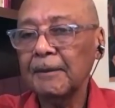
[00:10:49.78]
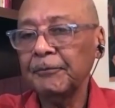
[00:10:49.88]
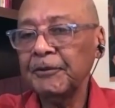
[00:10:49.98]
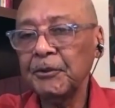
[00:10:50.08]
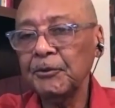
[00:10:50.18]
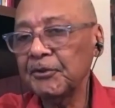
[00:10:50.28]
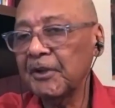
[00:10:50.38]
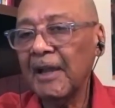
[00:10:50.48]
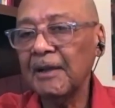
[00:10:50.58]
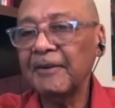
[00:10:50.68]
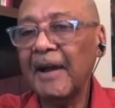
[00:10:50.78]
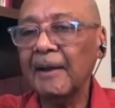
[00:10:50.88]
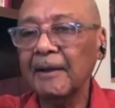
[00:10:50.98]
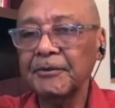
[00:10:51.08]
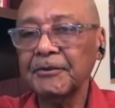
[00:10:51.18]
reduce gang
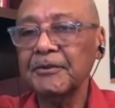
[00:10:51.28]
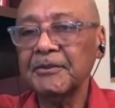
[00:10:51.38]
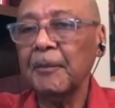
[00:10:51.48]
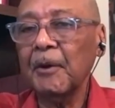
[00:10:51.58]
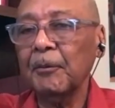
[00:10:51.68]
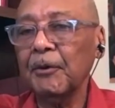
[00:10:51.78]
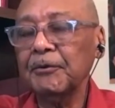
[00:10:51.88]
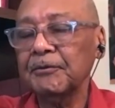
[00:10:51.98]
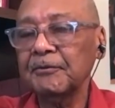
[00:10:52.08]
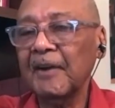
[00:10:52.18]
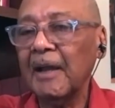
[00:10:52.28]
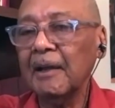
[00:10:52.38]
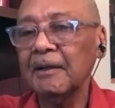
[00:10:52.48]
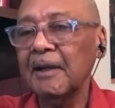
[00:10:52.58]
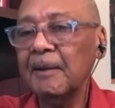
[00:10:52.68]
violence in some of the most
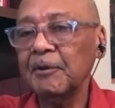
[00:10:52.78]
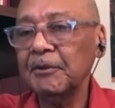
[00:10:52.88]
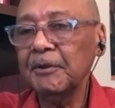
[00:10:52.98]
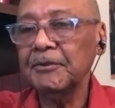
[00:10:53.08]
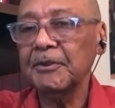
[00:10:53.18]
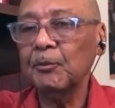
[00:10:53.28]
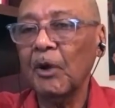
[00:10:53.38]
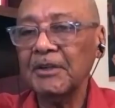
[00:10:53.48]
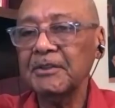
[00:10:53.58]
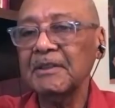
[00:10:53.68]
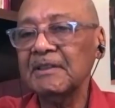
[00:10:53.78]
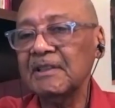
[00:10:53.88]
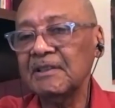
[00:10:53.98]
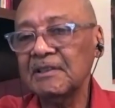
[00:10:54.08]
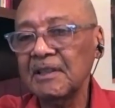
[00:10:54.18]
violent neighborhoods in Washington,
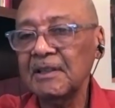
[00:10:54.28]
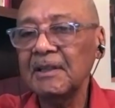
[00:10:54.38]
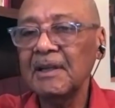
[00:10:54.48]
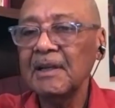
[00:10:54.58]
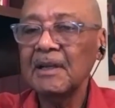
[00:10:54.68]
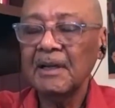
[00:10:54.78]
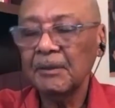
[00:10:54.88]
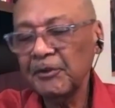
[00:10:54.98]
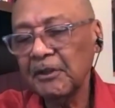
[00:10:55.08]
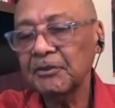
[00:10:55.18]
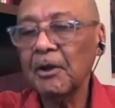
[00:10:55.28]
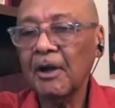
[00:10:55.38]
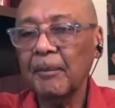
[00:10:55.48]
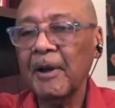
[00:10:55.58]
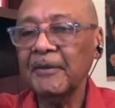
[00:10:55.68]
D.C., and we can
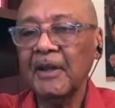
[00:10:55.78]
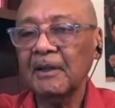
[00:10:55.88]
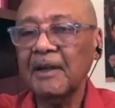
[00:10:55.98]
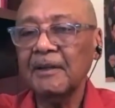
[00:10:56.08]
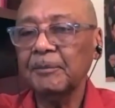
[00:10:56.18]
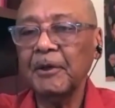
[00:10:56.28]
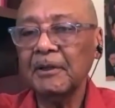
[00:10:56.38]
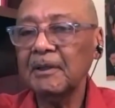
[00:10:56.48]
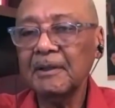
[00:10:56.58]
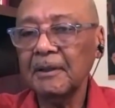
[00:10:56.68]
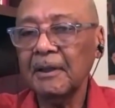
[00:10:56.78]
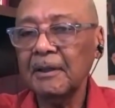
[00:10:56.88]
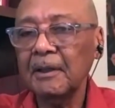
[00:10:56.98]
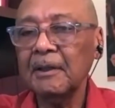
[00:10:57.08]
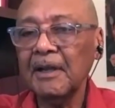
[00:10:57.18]
talk about that later. But
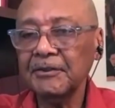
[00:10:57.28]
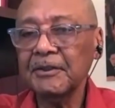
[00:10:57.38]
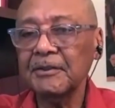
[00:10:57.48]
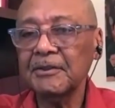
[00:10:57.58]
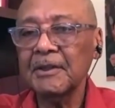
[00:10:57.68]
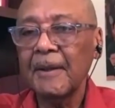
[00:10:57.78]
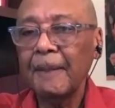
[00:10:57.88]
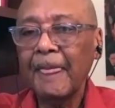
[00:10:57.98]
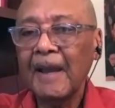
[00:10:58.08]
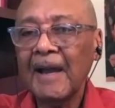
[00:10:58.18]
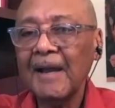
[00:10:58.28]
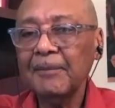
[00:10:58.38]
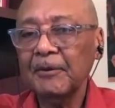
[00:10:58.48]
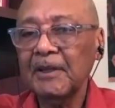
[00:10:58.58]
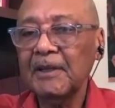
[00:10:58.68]
in essence, I
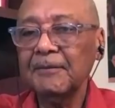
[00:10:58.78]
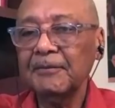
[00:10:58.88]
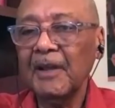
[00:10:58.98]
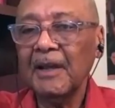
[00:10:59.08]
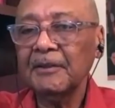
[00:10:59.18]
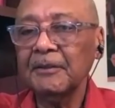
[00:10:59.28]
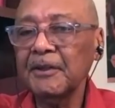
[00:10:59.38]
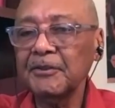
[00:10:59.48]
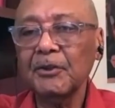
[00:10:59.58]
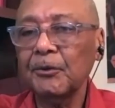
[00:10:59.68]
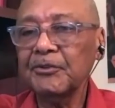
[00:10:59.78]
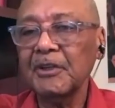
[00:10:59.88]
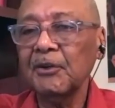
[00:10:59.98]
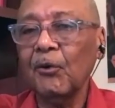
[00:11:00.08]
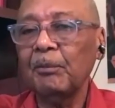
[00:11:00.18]
believe that there is no
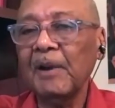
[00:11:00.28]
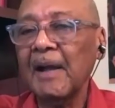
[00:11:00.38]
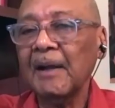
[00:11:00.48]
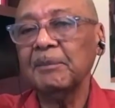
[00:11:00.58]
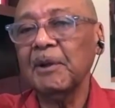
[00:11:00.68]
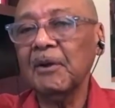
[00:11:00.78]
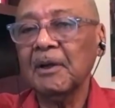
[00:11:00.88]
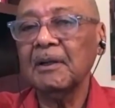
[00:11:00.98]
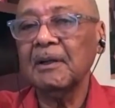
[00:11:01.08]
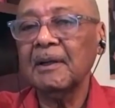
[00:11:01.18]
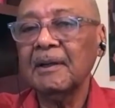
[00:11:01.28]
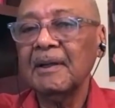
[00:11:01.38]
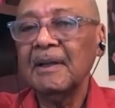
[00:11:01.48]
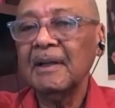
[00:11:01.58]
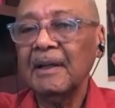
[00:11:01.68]
single Black America,
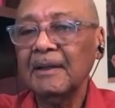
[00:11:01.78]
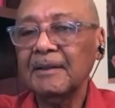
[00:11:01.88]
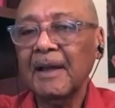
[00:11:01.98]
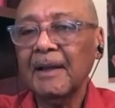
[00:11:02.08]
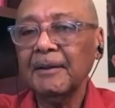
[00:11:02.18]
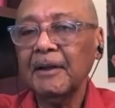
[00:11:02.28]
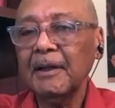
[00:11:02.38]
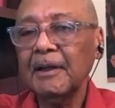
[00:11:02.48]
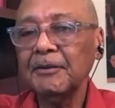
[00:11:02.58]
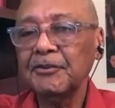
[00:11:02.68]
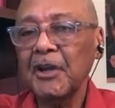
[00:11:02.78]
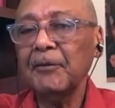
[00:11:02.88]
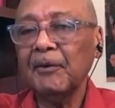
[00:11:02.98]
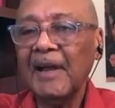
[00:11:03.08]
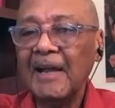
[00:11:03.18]
and that in
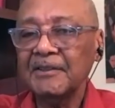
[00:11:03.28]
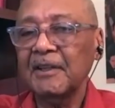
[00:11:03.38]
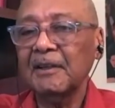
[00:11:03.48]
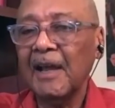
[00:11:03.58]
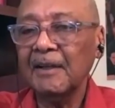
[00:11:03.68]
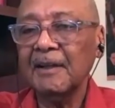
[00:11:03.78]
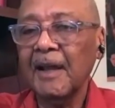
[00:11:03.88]
generalizing like